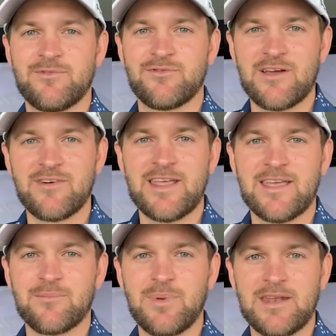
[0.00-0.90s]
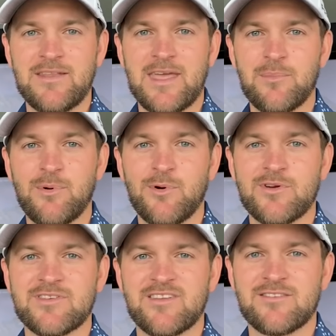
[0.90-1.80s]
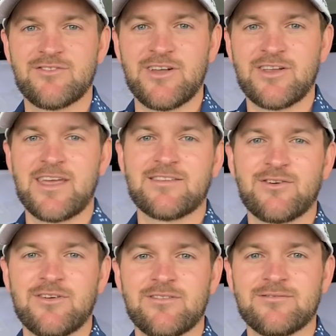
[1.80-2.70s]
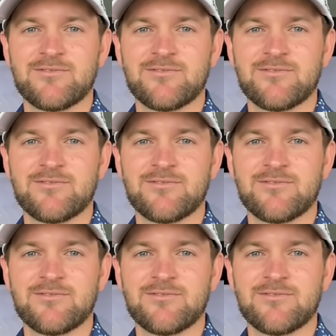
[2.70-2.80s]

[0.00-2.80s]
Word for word: traveling and being at the airports and trying to get con